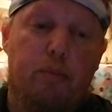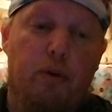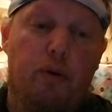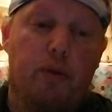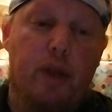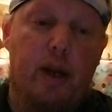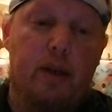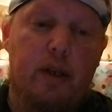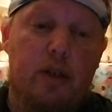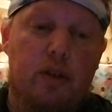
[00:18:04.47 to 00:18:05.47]
Both
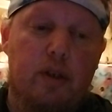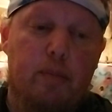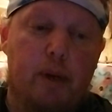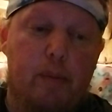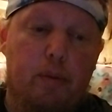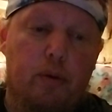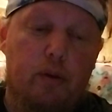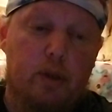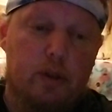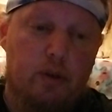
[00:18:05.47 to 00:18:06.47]
ADHD and bipolar
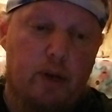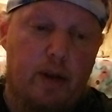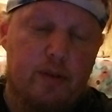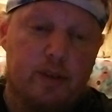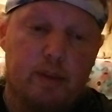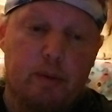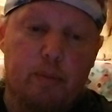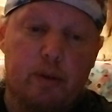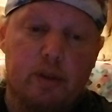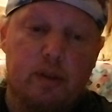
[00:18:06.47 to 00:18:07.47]
disorder have similar
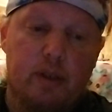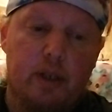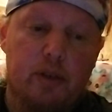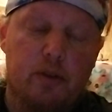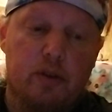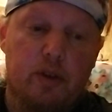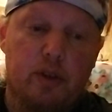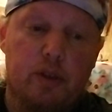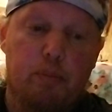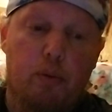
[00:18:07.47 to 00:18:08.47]
presentations such
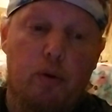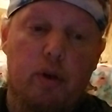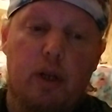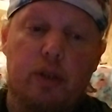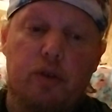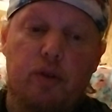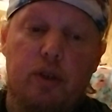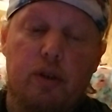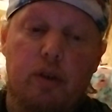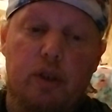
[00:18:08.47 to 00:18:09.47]
as poor
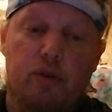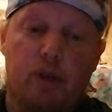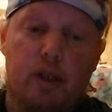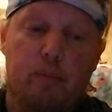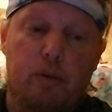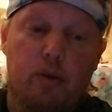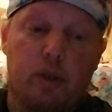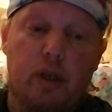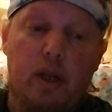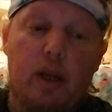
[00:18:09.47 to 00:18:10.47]
concentration or distractibility
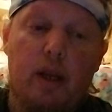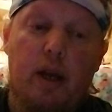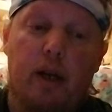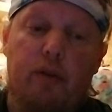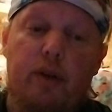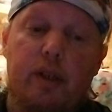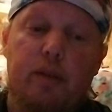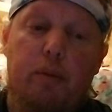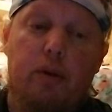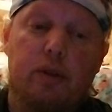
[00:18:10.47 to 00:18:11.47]
and increased
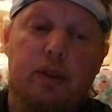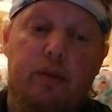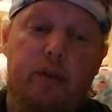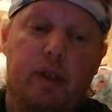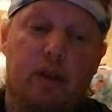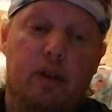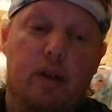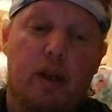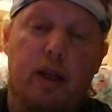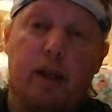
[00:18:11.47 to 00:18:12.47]
impulsivity.
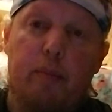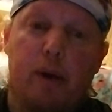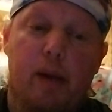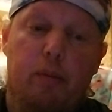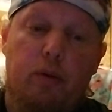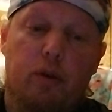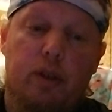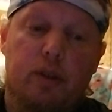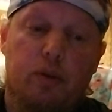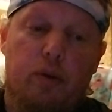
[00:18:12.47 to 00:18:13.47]
In bipolar
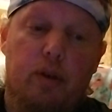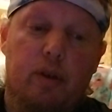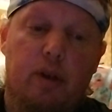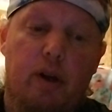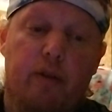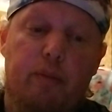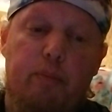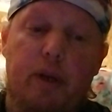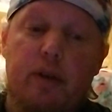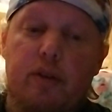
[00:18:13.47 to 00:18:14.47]
disorder, however,
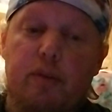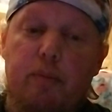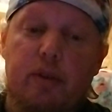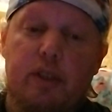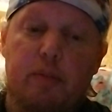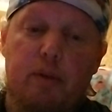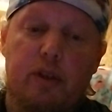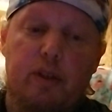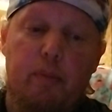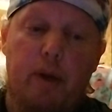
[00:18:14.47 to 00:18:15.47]
patients must
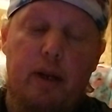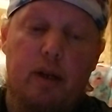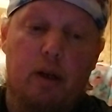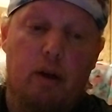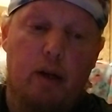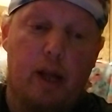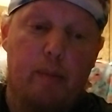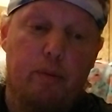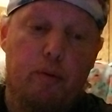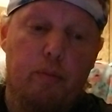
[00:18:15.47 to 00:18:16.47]
experience a manic or
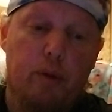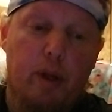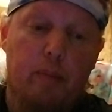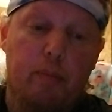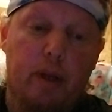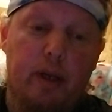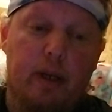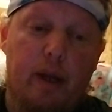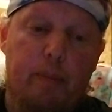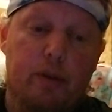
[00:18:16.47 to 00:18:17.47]
hypomanic
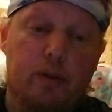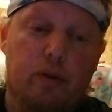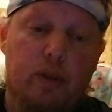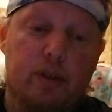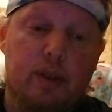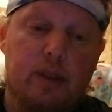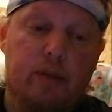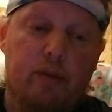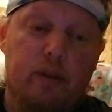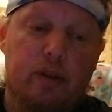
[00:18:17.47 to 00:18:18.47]
episode consisting
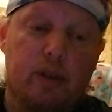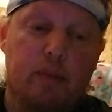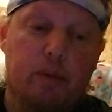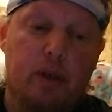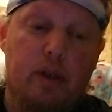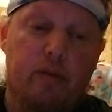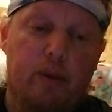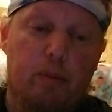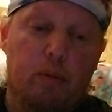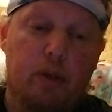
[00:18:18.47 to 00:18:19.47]
of a distinct period of
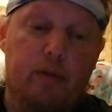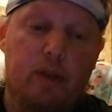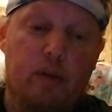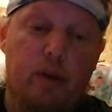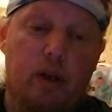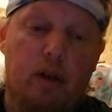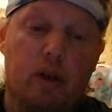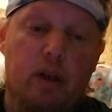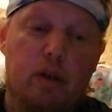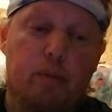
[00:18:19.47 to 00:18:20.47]
abnormally elevated or
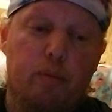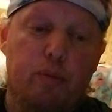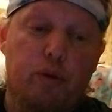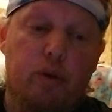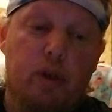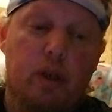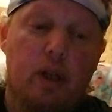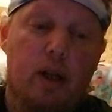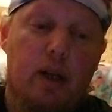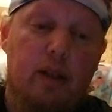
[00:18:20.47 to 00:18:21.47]
irritable mood,
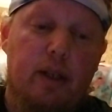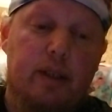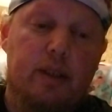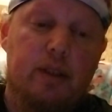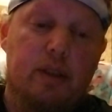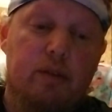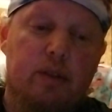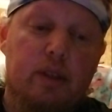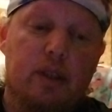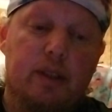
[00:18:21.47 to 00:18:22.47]
lasting
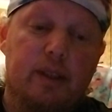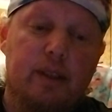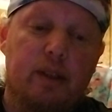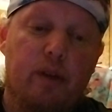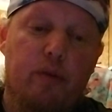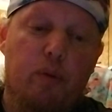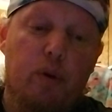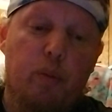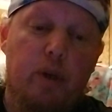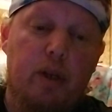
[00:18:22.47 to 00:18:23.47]
consistently over
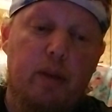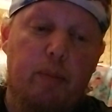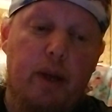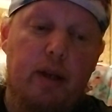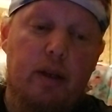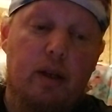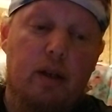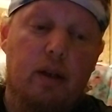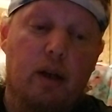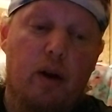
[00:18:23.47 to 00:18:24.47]
1 week in mania
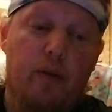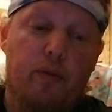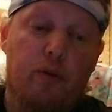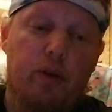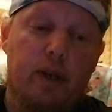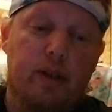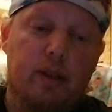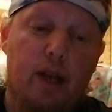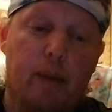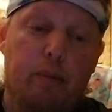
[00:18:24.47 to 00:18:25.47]
or 4 days in
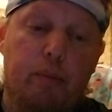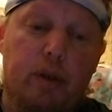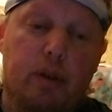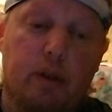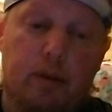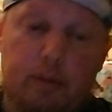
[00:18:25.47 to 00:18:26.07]
hypomania.